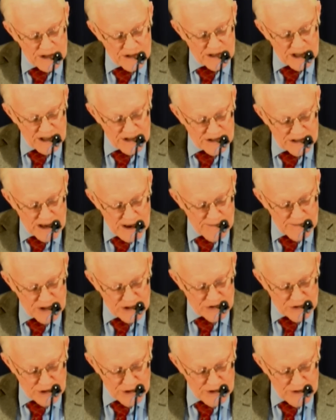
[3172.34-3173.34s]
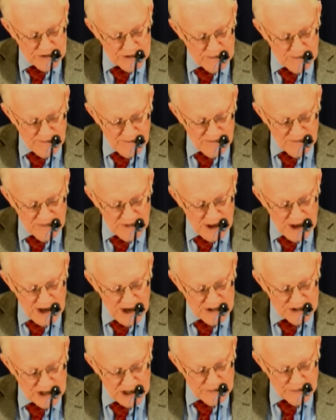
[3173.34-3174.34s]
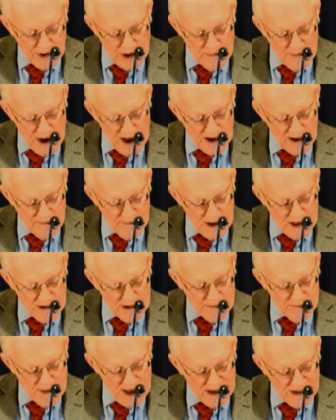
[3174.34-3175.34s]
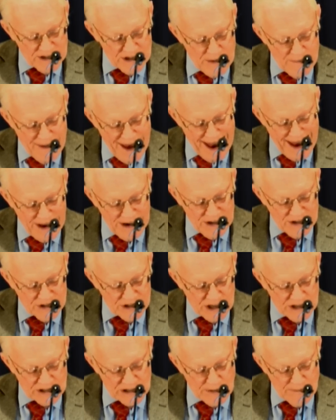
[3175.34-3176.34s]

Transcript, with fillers: to teach them the truth, he says, We might have been made demands as